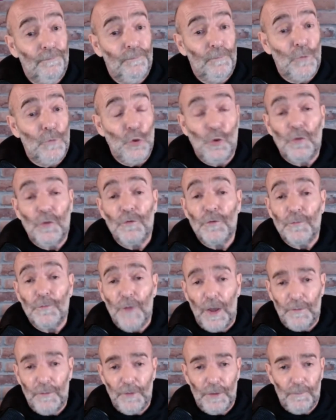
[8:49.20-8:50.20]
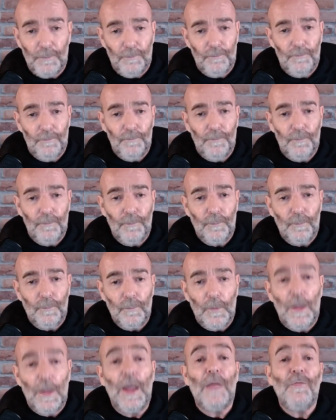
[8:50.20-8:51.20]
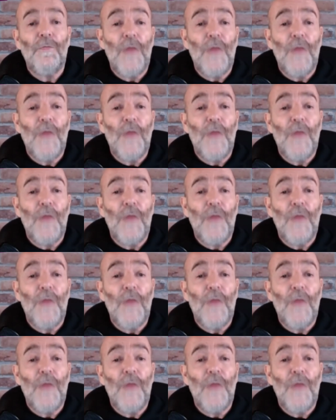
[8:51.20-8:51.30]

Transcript: you can survive it. And